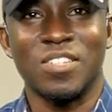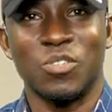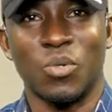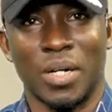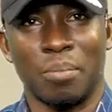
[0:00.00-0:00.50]

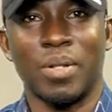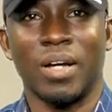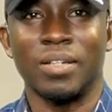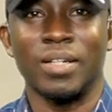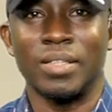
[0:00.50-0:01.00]
So I
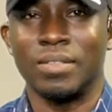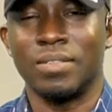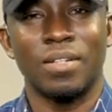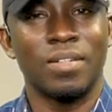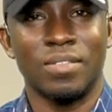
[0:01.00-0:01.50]
applied, and
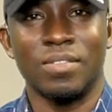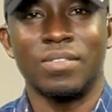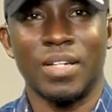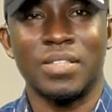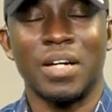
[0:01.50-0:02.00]
since
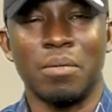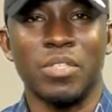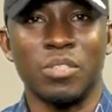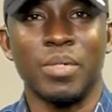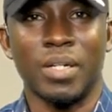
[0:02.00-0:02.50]
that
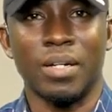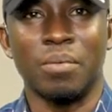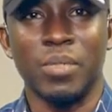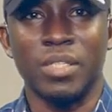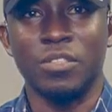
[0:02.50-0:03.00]
time, it's been an
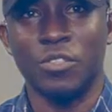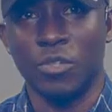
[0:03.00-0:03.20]
amazing